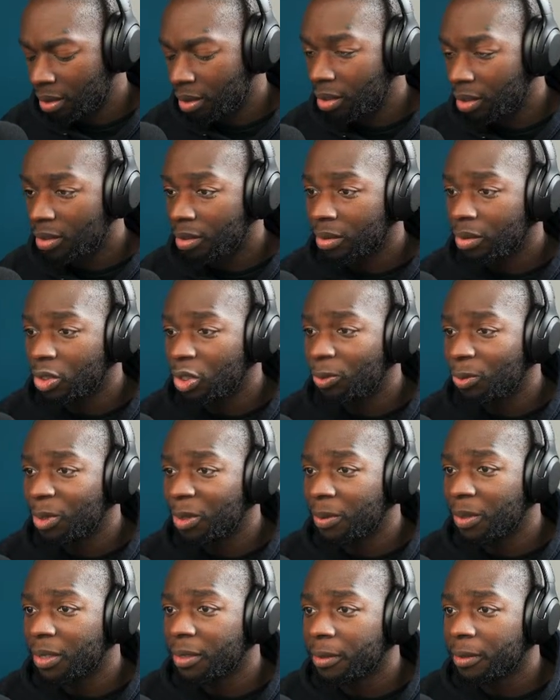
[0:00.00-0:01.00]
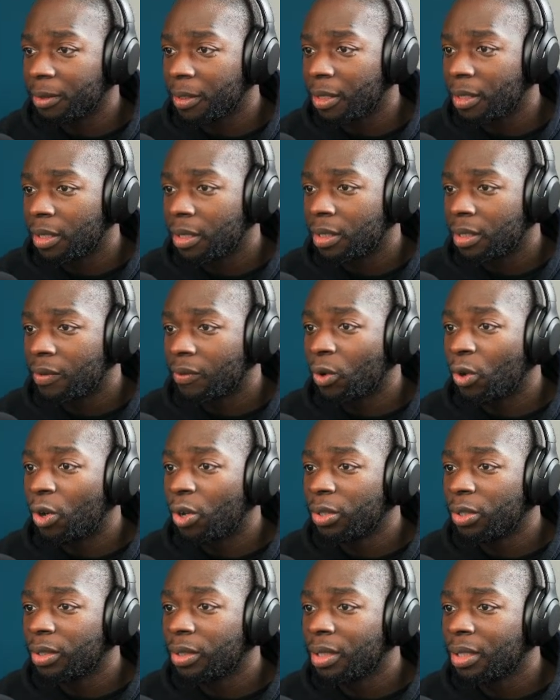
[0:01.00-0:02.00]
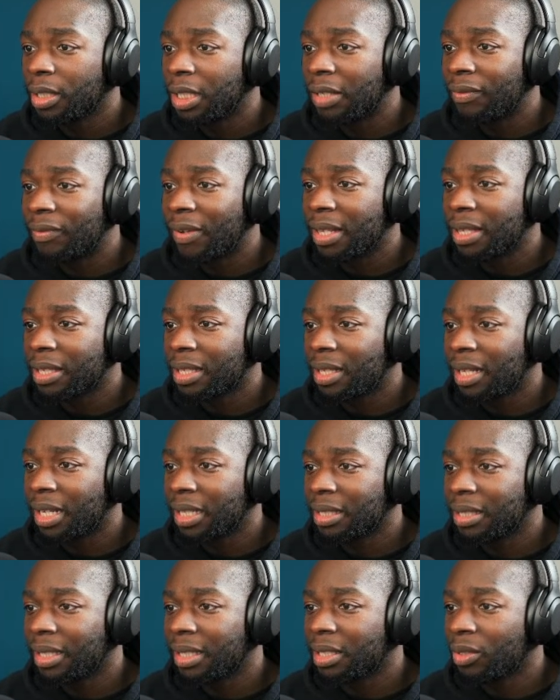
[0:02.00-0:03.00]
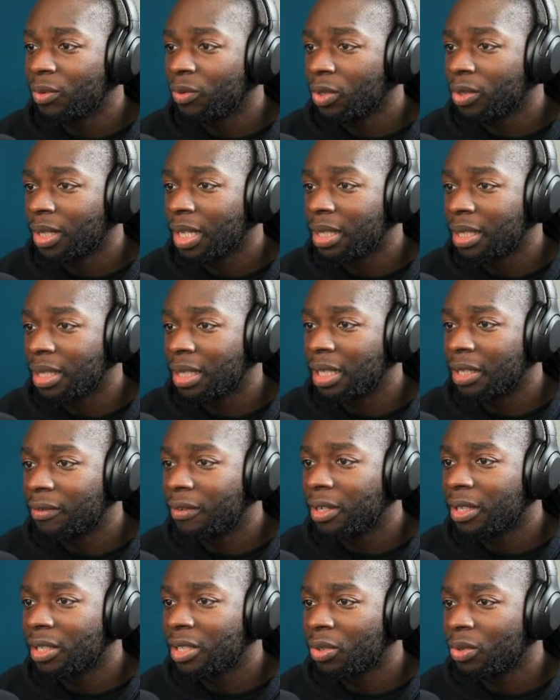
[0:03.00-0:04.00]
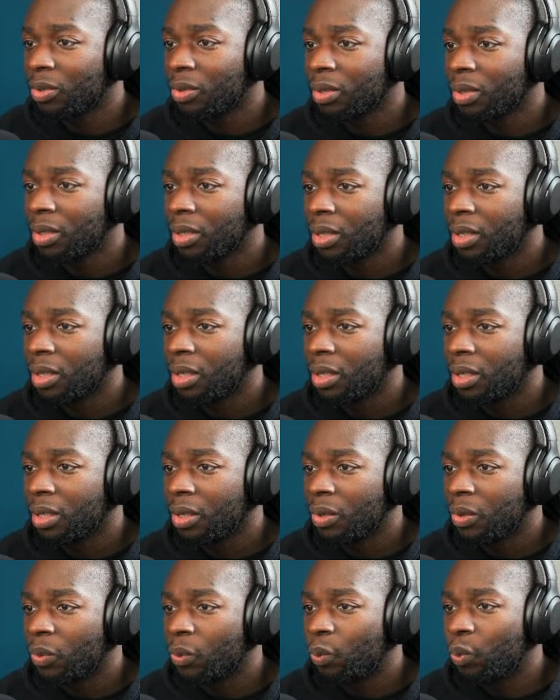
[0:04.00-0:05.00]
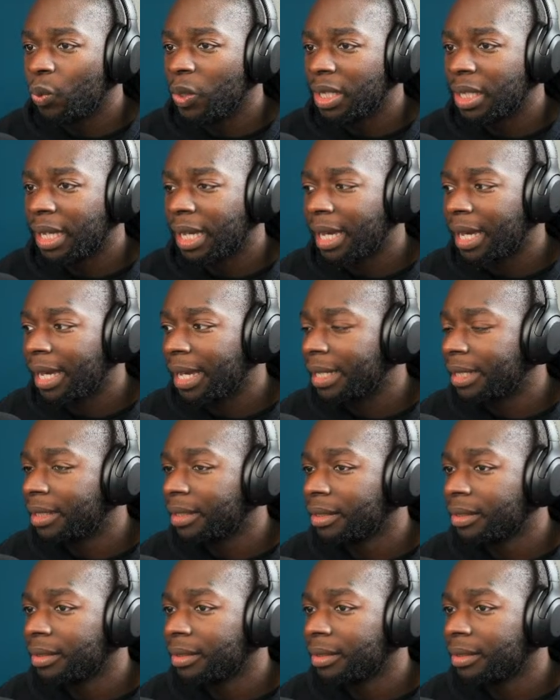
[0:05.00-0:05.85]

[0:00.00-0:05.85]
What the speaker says: I'll zoom in a bit. So we've got on event selector data. So you've got data here, right? So we can.